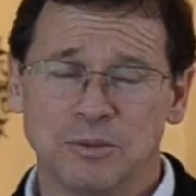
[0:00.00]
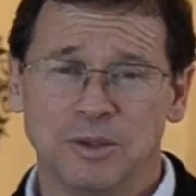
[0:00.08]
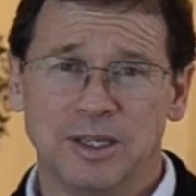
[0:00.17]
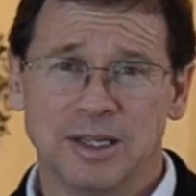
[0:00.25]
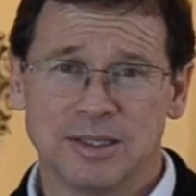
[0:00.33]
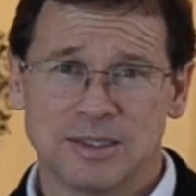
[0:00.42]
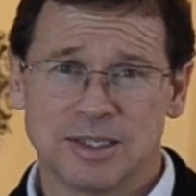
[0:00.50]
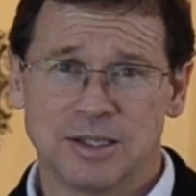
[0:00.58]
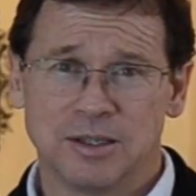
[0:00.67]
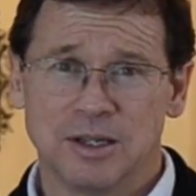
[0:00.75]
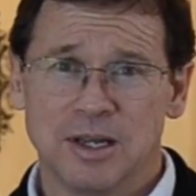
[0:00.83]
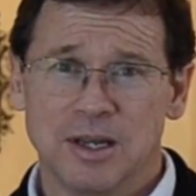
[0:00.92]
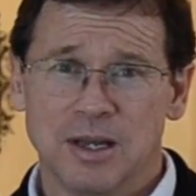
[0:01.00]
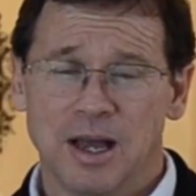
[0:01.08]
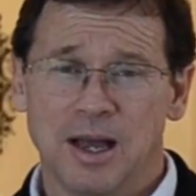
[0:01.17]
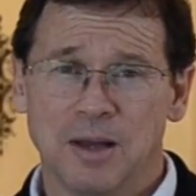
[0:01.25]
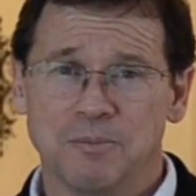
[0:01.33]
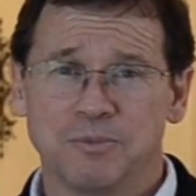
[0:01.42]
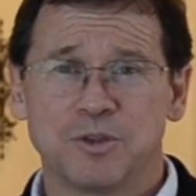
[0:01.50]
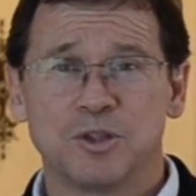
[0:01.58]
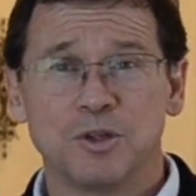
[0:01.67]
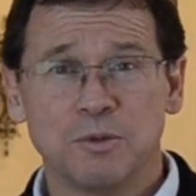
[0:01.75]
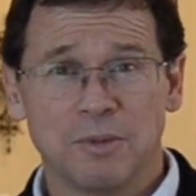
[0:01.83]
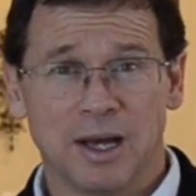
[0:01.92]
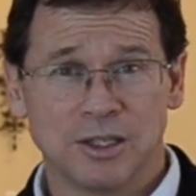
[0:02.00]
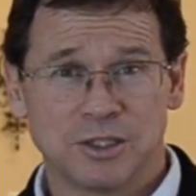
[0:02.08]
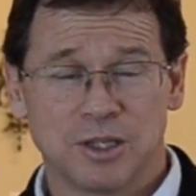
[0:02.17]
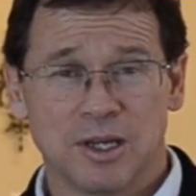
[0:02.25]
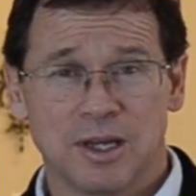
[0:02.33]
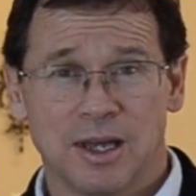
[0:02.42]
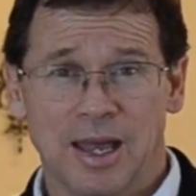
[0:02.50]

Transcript: really consider too much